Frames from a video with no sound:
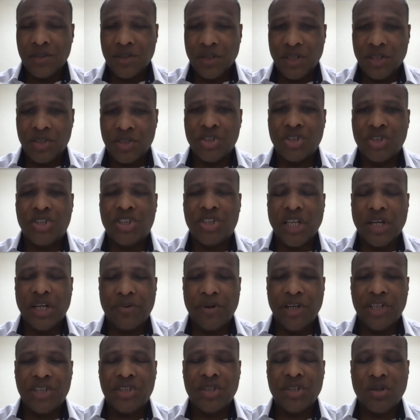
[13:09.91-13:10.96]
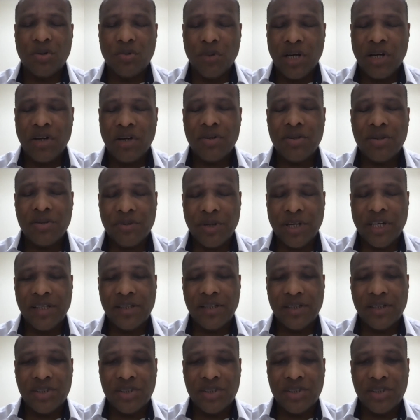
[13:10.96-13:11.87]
So this is generational wealth, right?